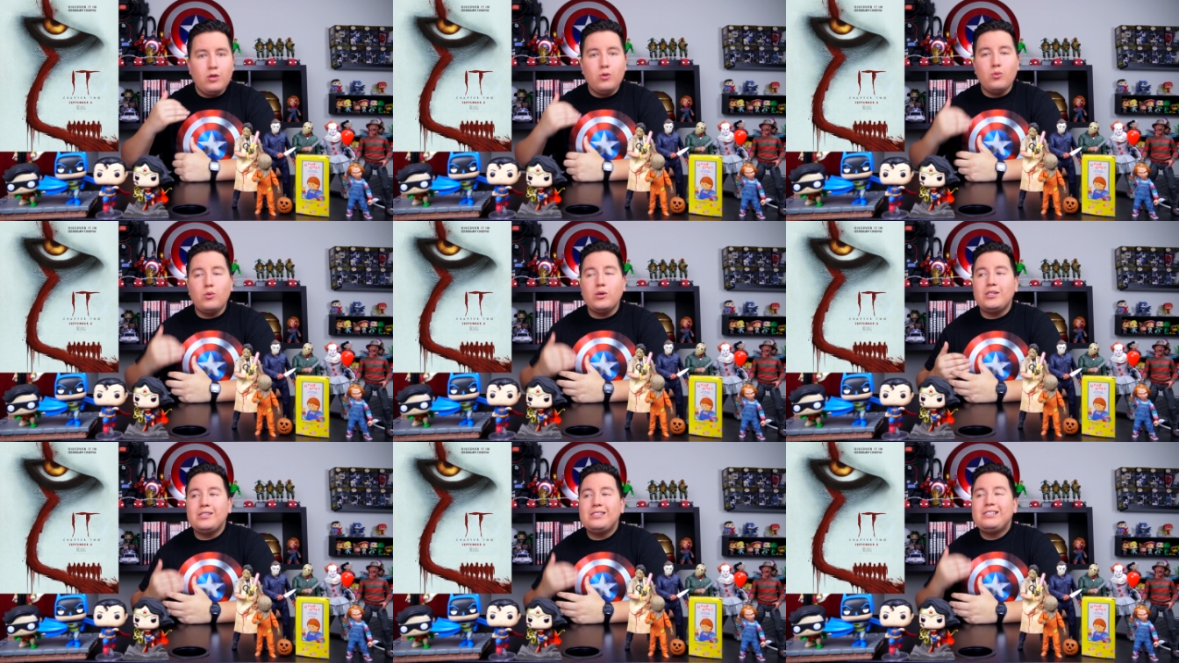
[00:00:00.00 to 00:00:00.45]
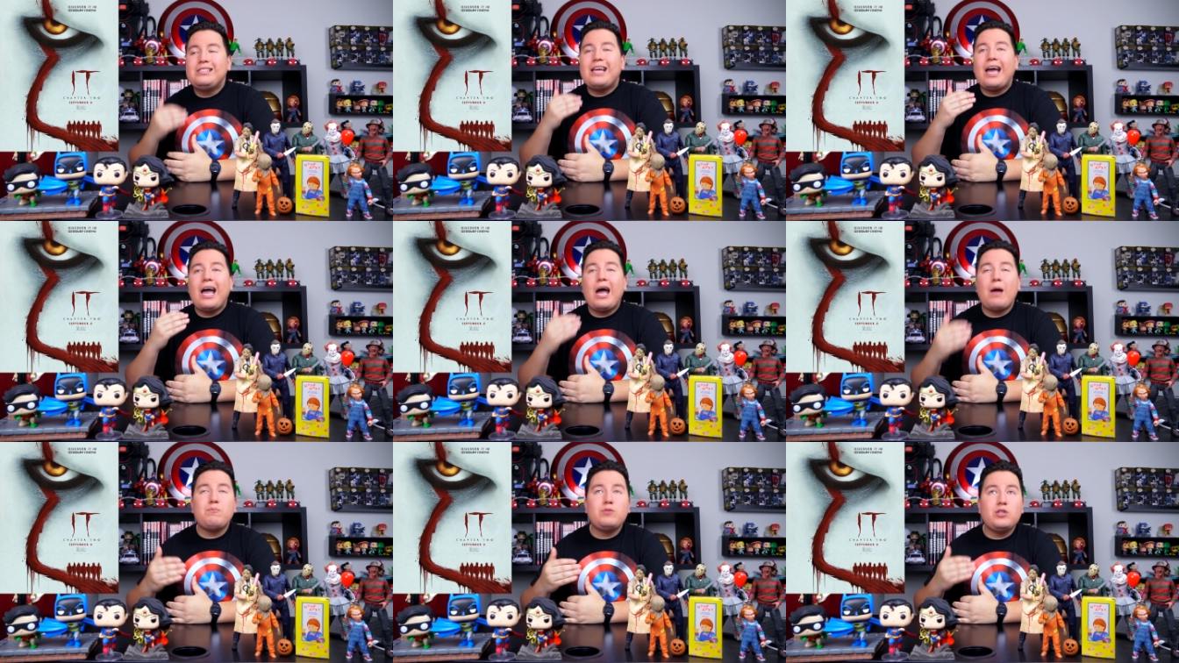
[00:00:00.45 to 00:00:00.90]
You
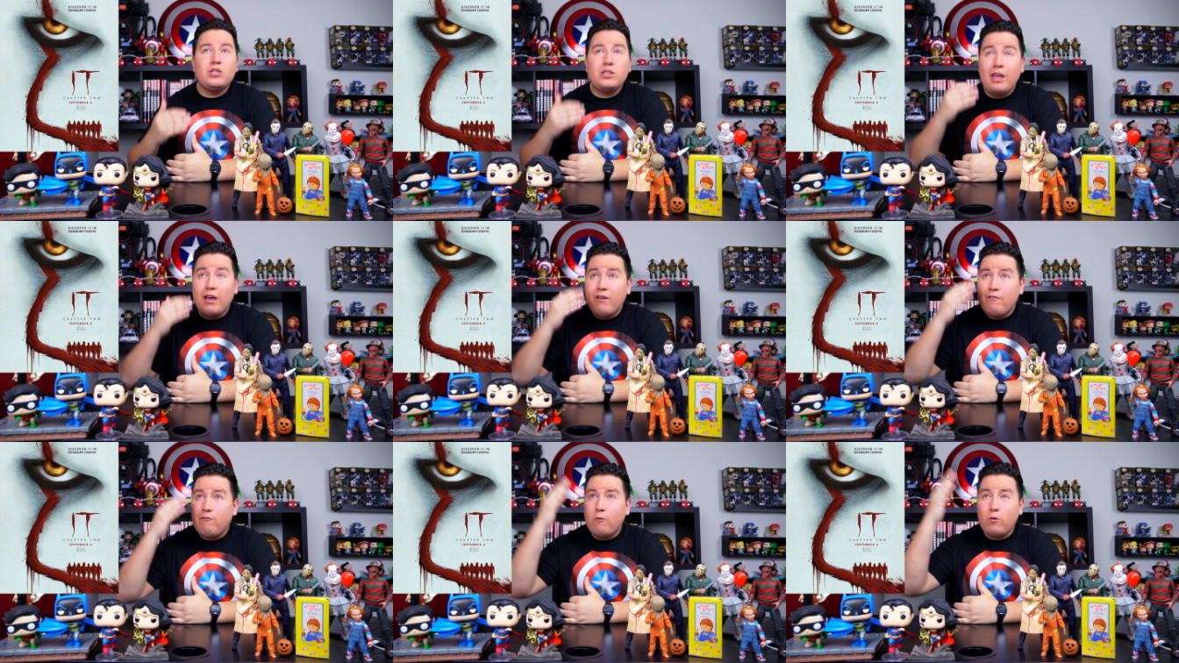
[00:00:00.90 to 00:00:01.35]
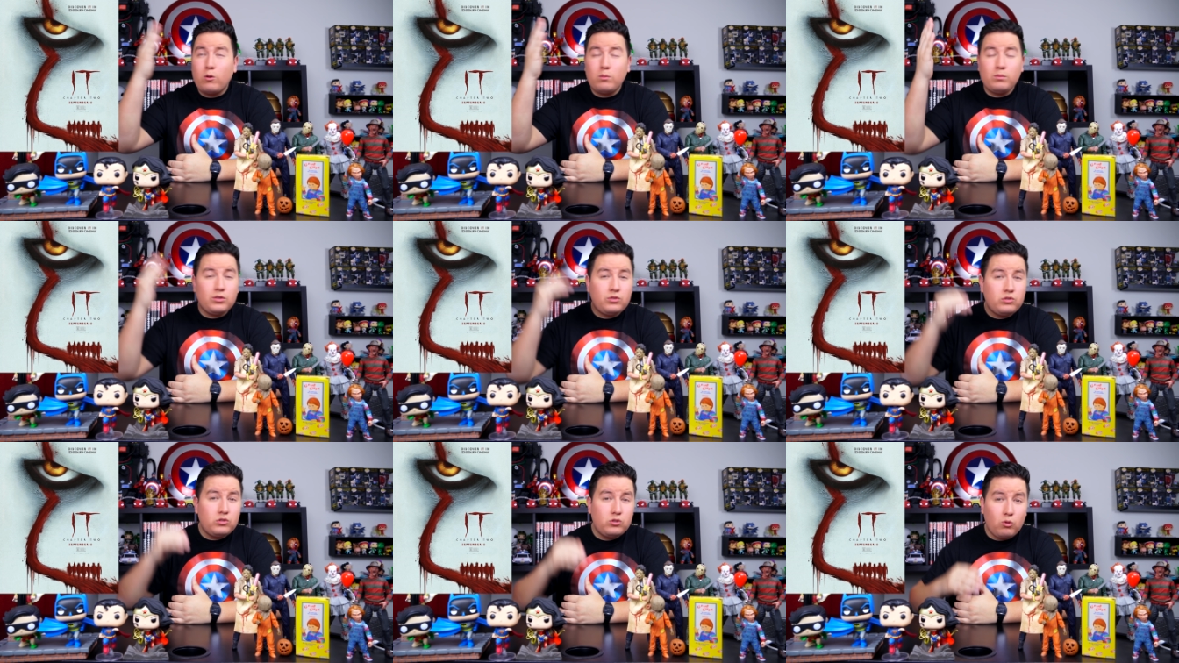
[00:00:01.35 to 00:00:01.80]
adapt to that form
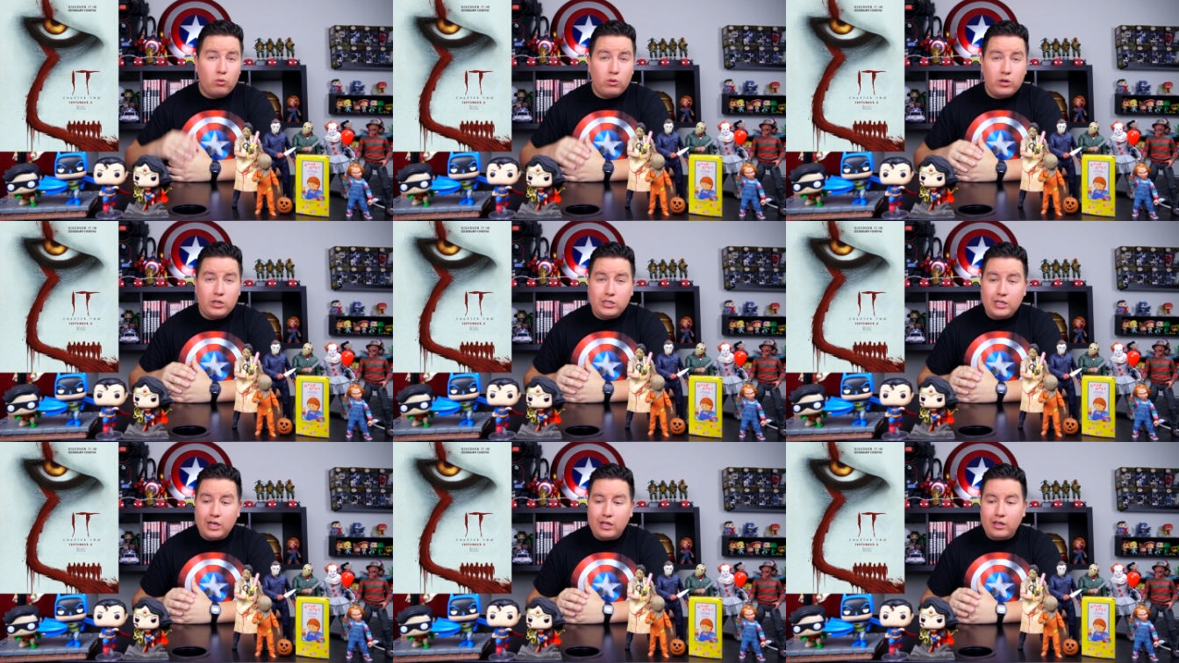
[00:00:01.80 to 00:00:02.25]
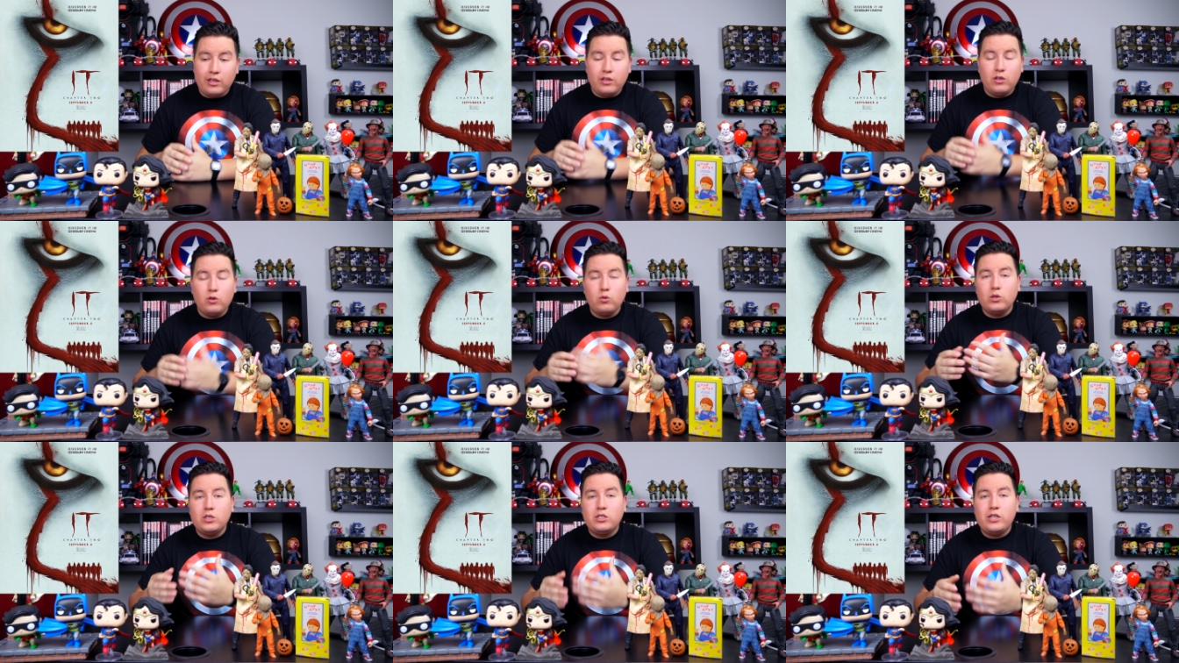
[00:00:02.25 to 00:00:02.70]
of storytelling,
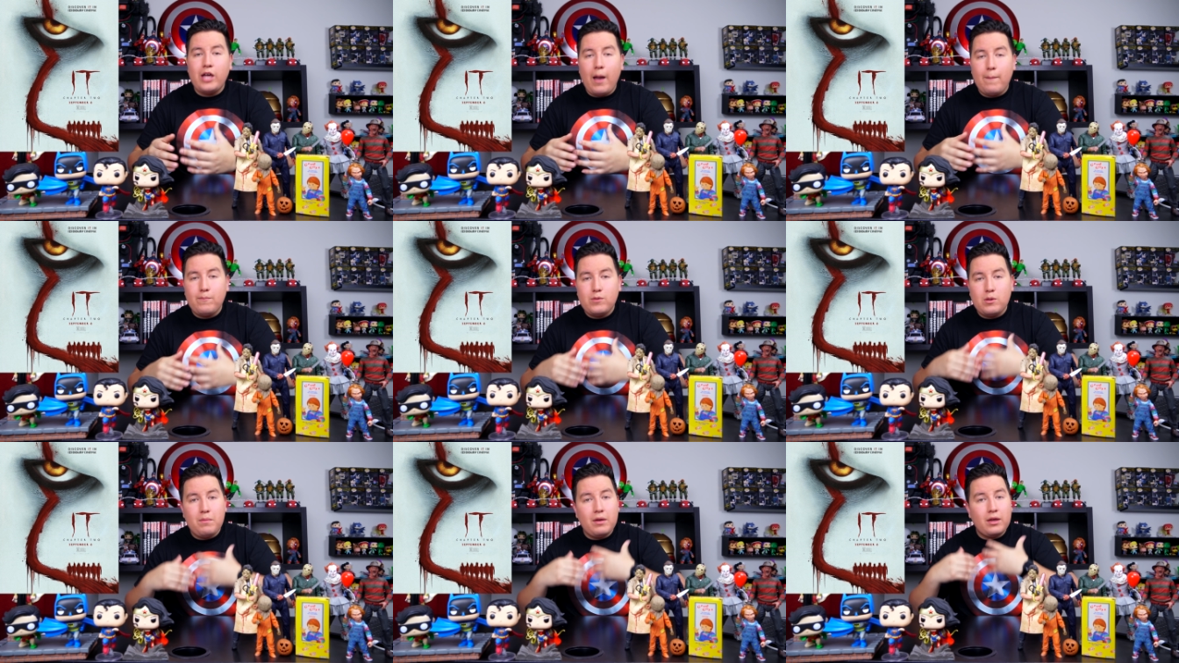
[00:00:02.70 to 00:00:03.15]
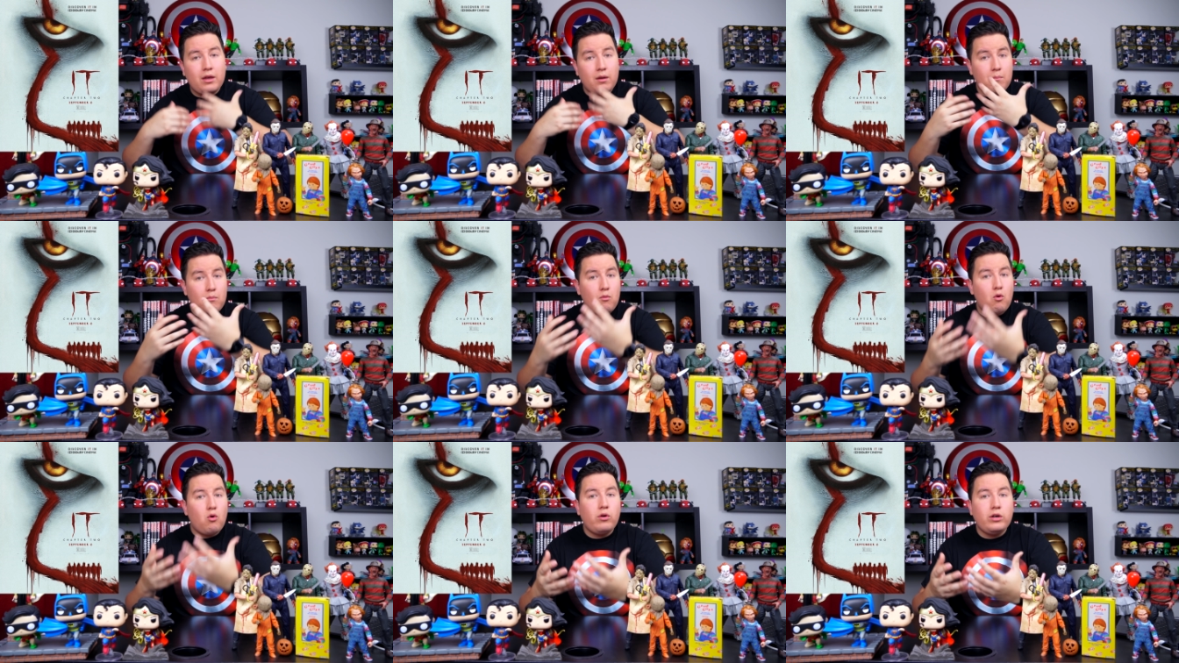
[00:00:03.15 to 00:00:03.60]
you adapt to make it
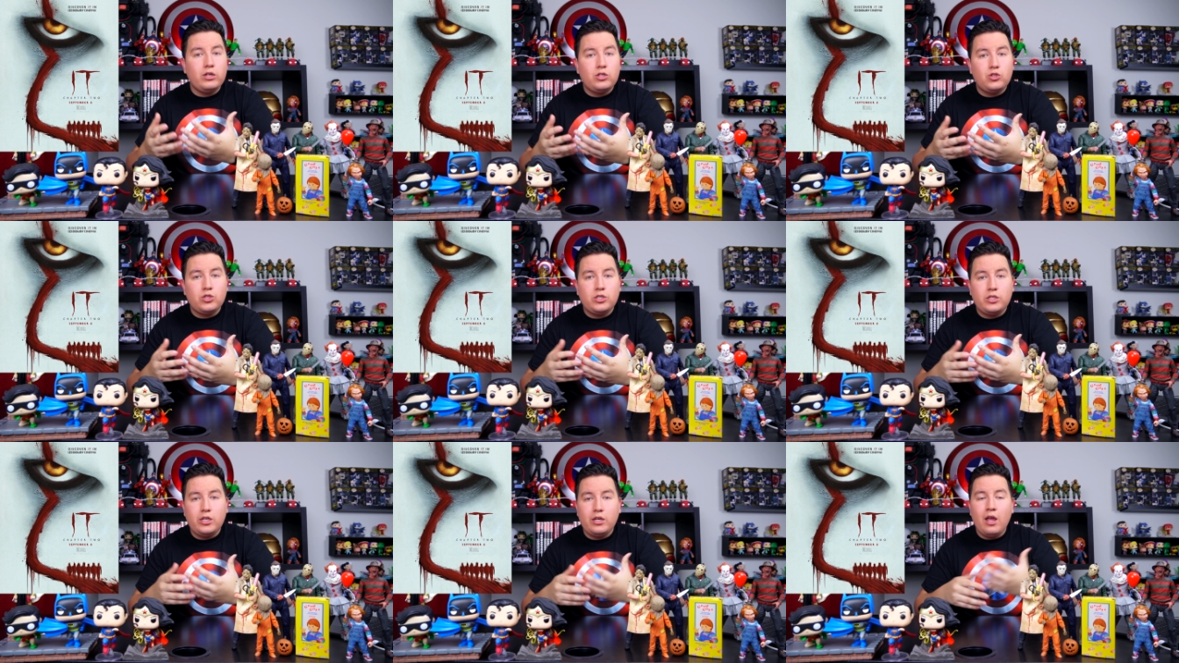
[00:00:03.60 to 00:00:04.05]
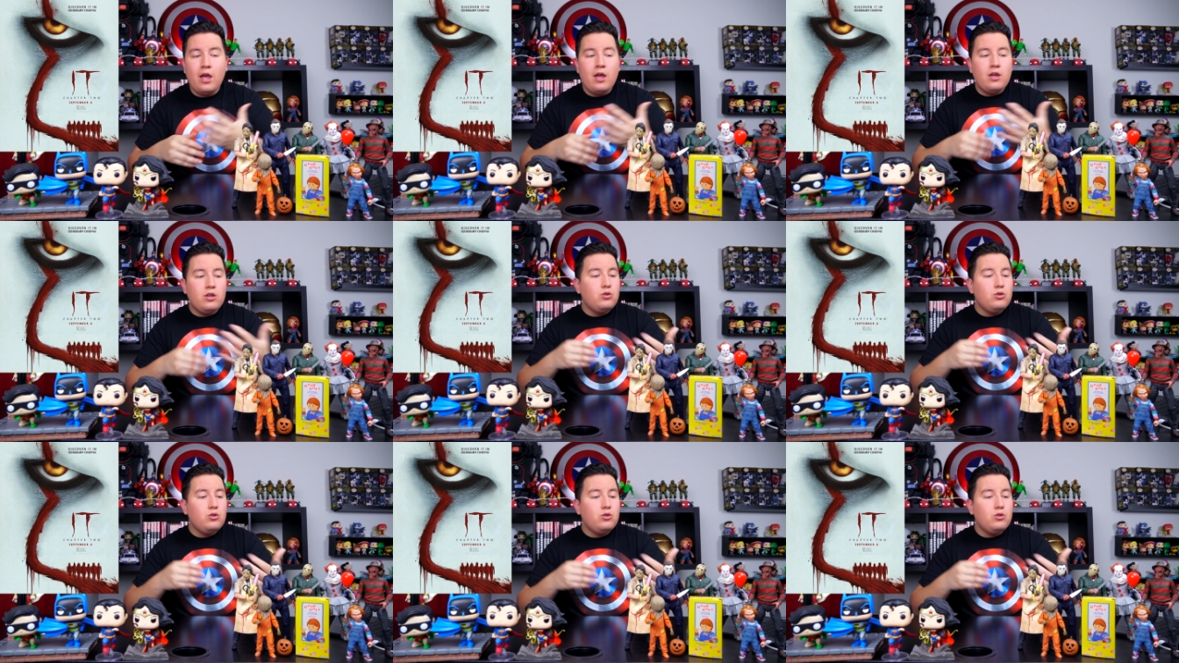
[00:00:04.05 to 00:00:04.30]
more interesting,